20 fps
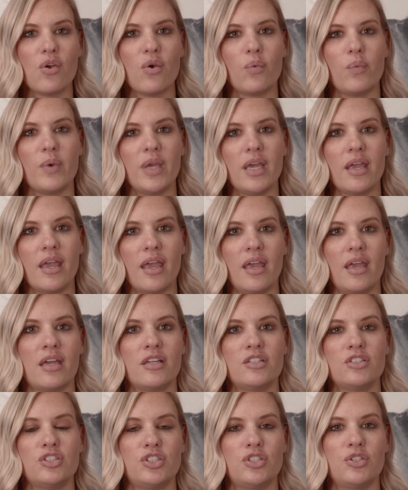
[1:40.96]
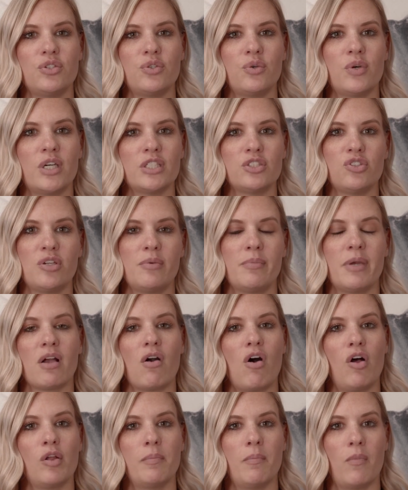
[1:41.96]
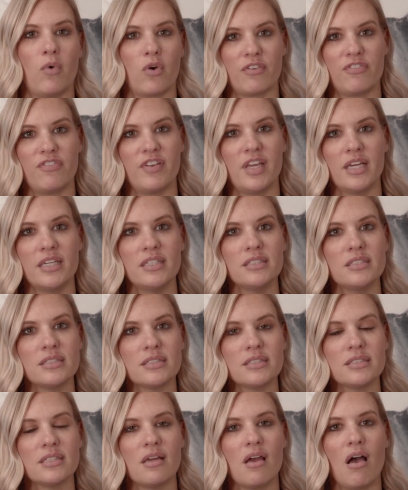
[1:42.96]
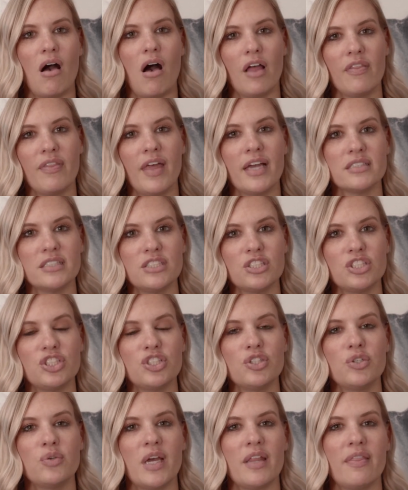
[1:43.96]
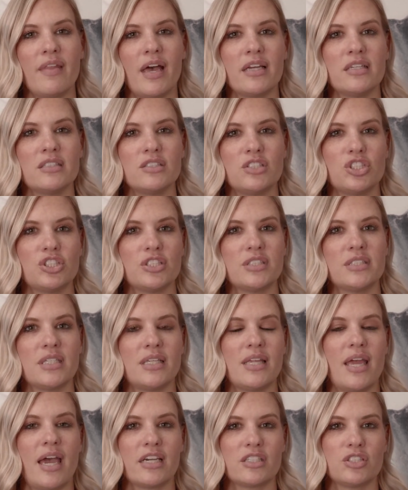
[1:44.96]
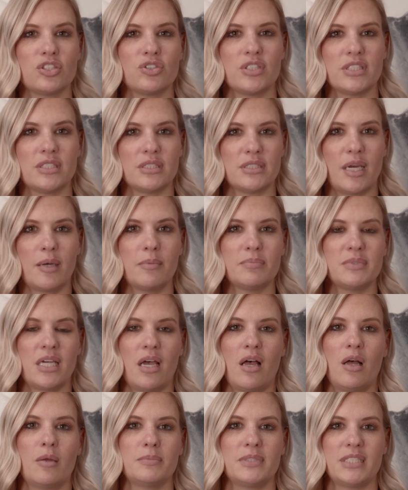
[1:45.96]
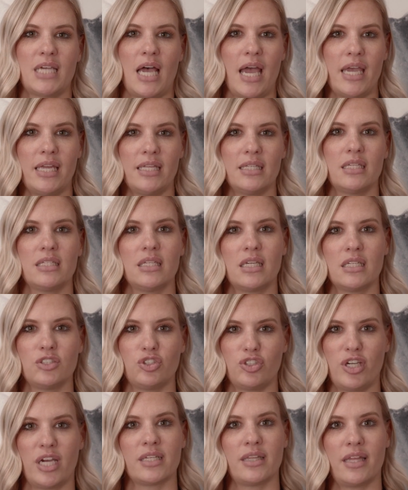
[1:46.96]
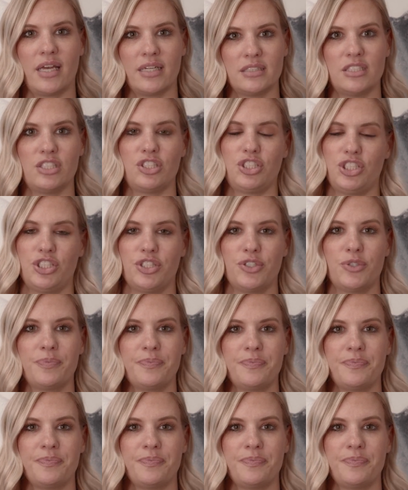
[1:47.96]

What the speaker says: we can do a treatment called Morpheus on that tissue, and that is just an extra step to help tighten and contract that tissue.